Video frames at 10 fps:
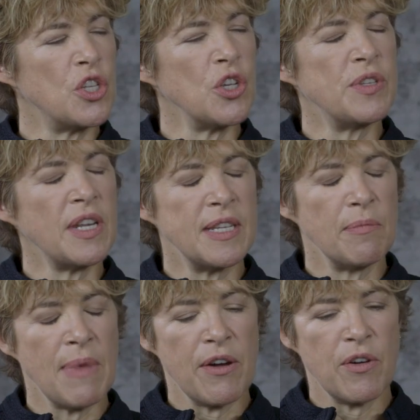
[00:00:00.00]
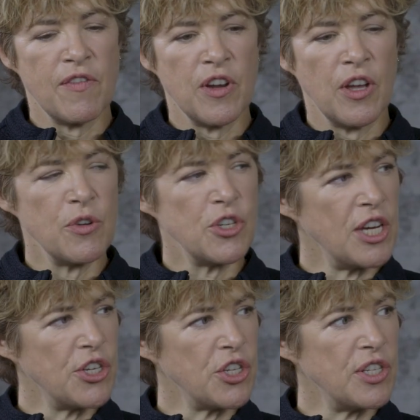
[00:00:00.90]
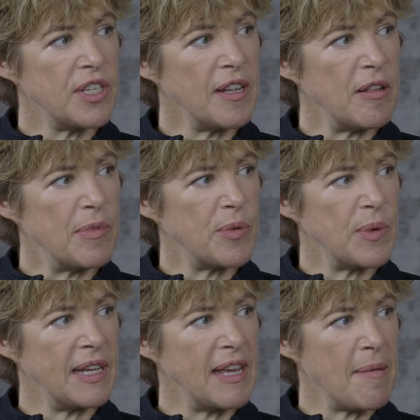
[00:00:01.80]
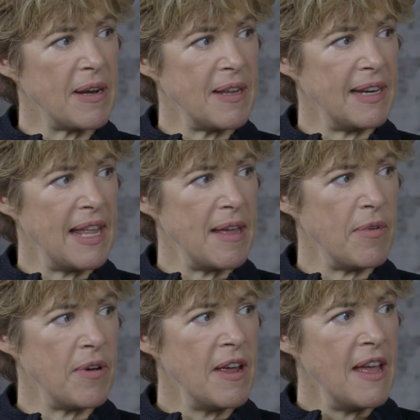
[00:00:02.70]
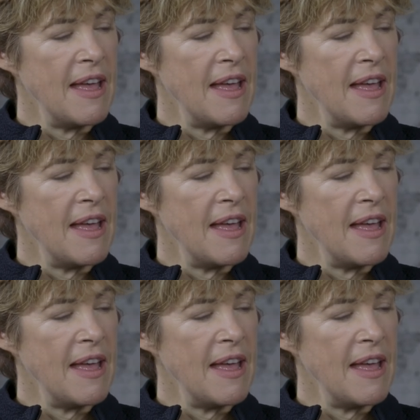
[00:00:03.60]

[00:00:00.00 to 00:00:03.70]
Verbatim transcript: So you said it's a matter of negotiation still between capital and labor.